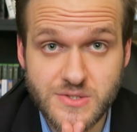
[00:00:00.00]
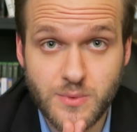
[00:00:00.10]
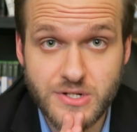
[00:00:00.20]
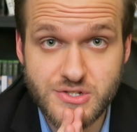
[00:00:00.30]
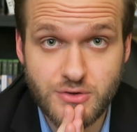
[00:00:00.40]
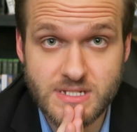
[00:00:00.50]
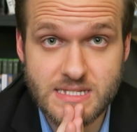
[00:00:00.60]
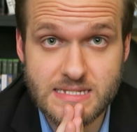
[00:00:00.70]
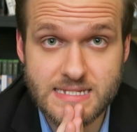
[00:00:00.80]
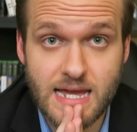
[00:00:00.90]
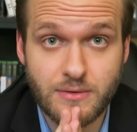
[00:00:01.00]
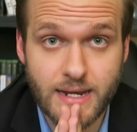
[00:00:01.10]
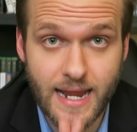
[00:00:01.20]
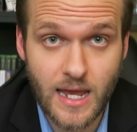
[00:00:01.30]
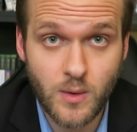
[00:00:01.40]
just want to stress this out
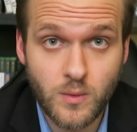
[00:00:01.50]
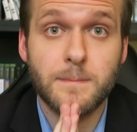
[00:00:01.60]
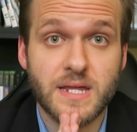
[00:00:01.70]
now.